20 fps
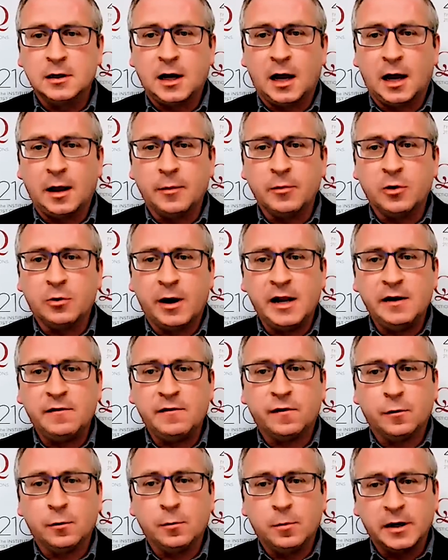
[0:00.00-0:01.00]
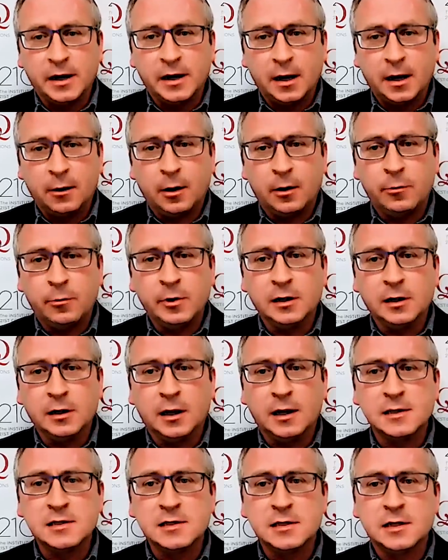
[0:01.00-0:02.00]
I'm grateful, but now I
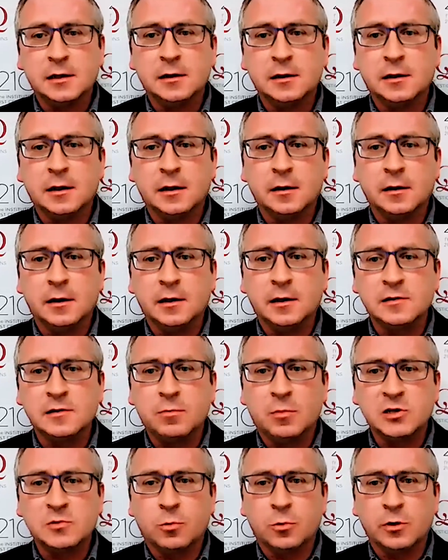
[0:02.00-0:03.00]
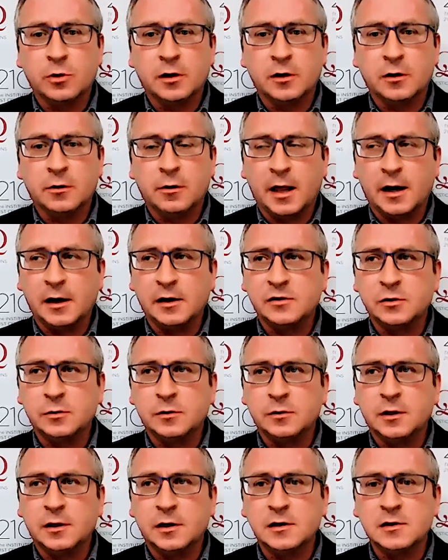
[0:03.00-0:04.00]
realize that that it's much more the
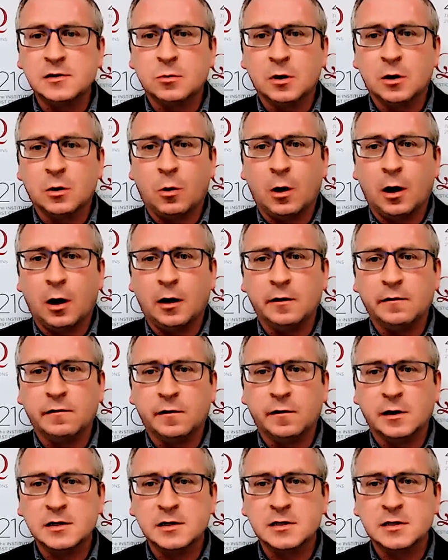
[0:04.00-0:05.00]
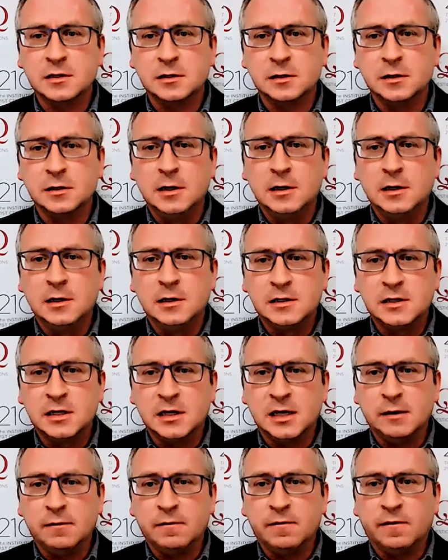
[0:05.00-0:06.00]
gratitude that is required for us to to
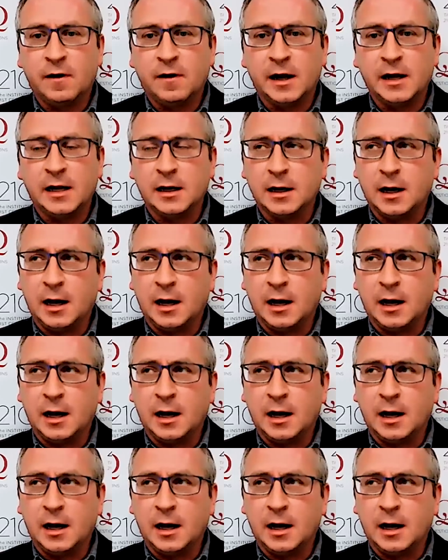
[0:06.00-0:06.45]
keep fighting.